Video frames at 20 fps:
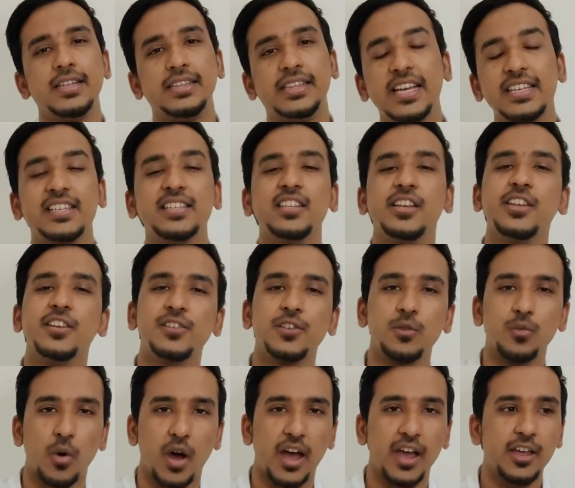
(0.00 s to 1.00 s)
This is the
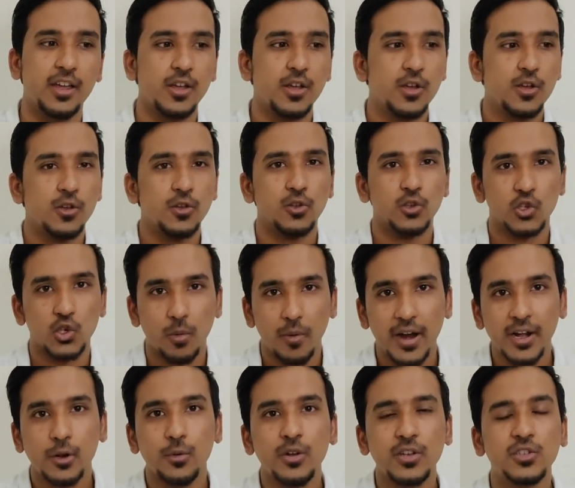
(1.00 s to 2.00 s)
reason why
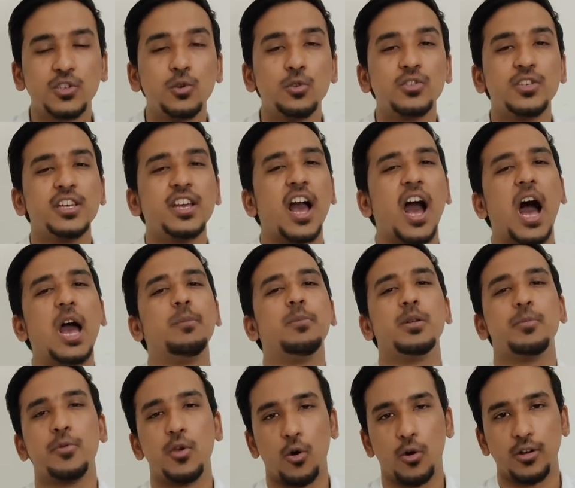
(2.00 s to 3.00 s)
Zomato is using
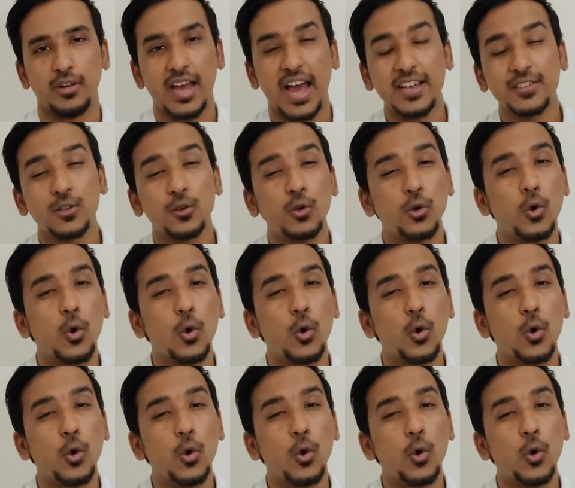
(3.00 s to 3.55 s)
Hyperpure as a